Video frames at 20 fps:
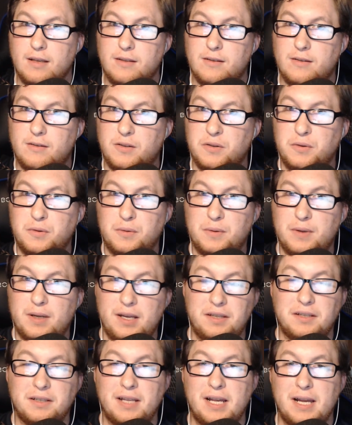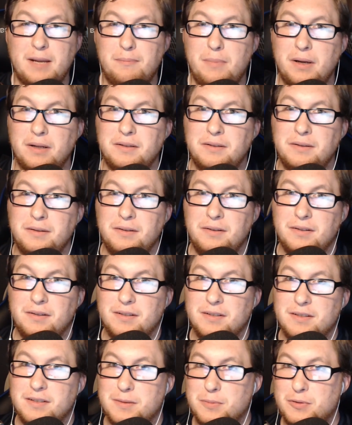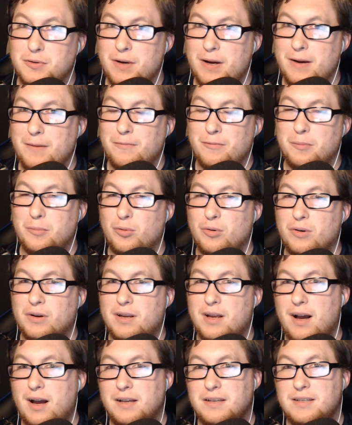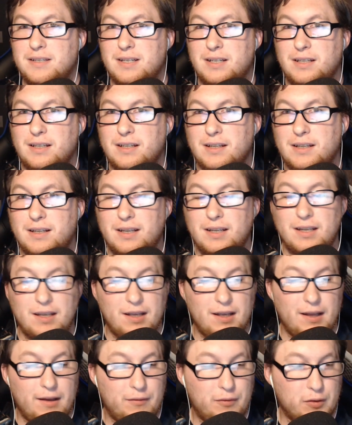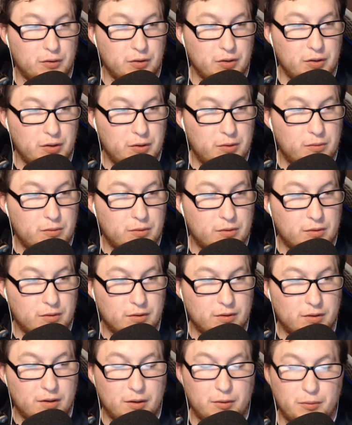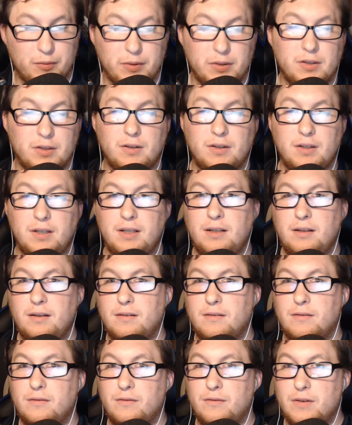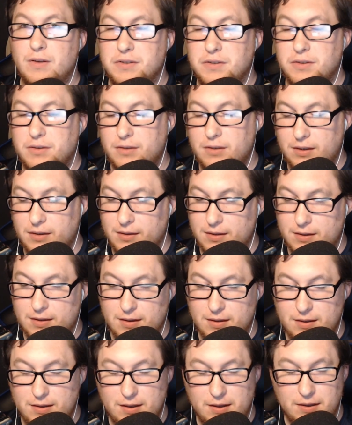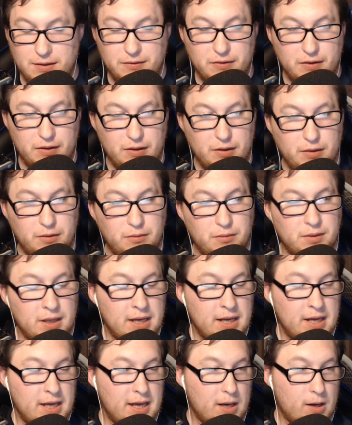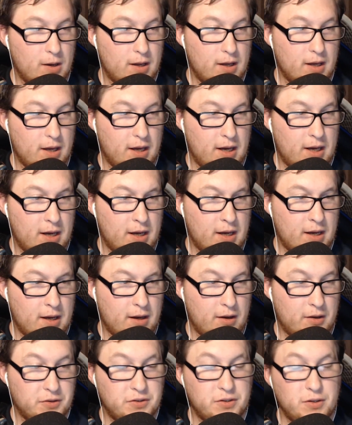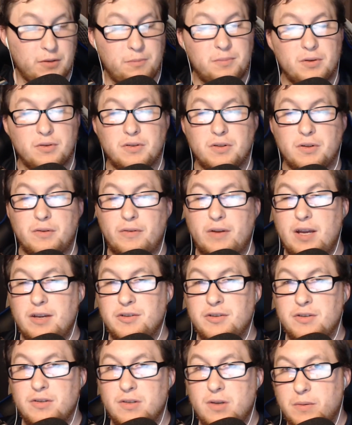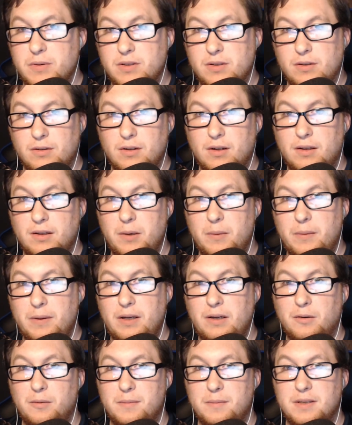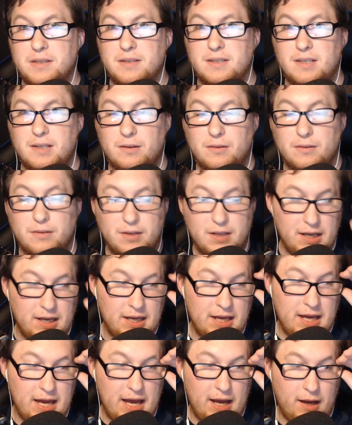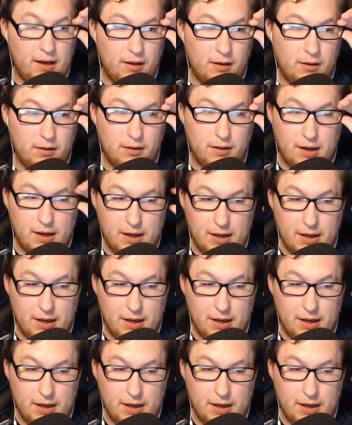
to hit the like button, subscribe for more content if you're new or a returning visitor and this has done it for you. Also, post notifications always turn on, that way you don't miss a single thing, and